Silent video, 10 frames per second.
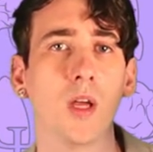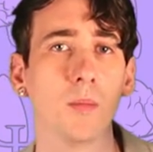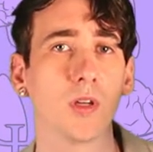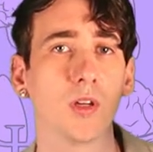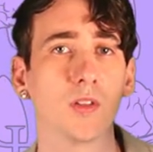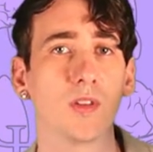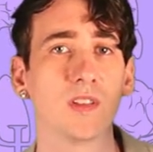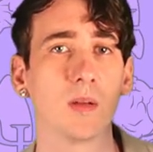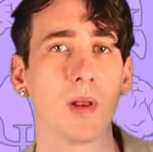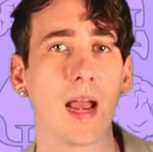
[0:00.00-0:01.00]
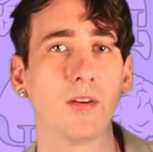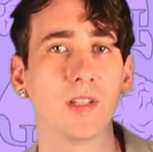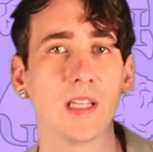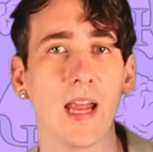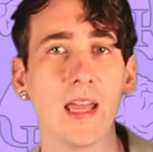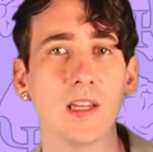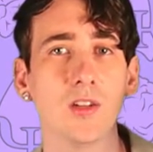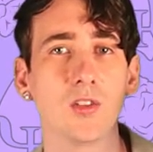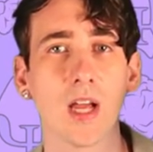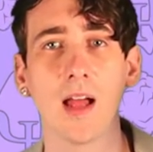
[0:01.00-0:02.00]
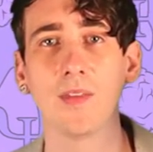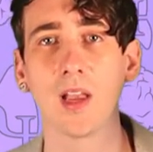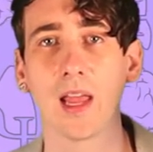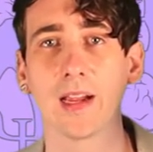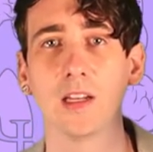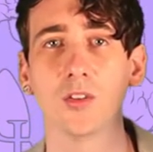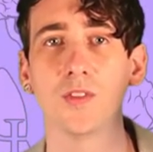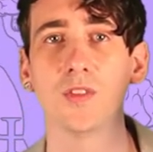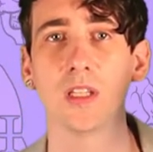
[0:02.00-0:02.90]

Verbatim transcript: because of the similarity in age and the likelihood of